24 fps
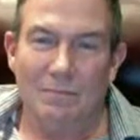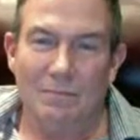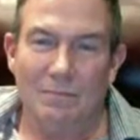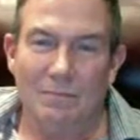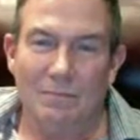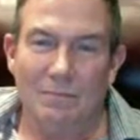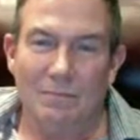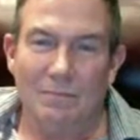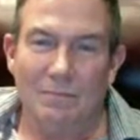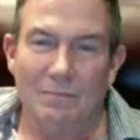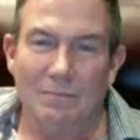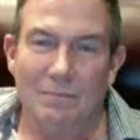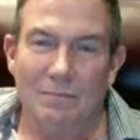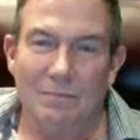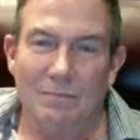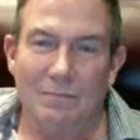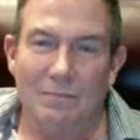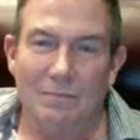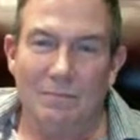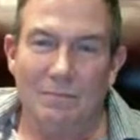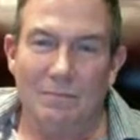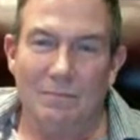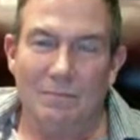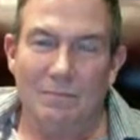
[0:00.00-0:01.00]

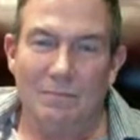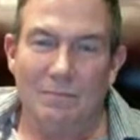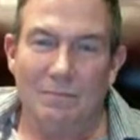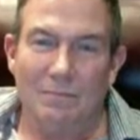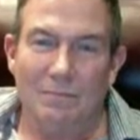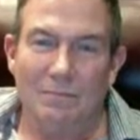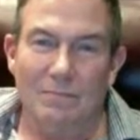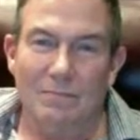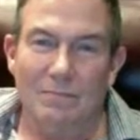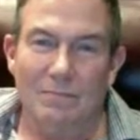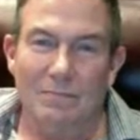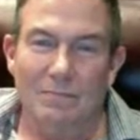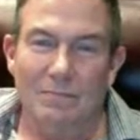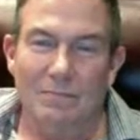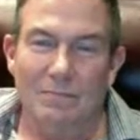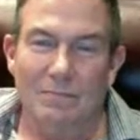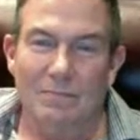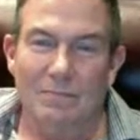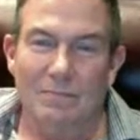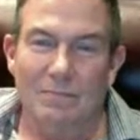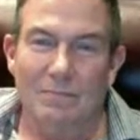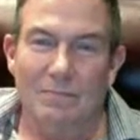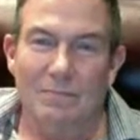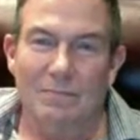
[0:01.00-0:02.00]

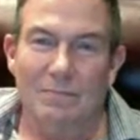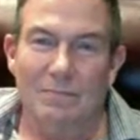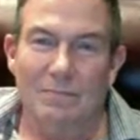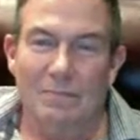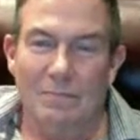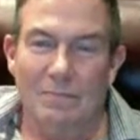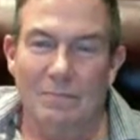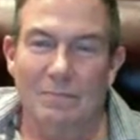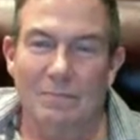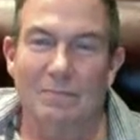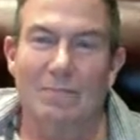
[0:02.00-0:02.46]
The person shown says nothing.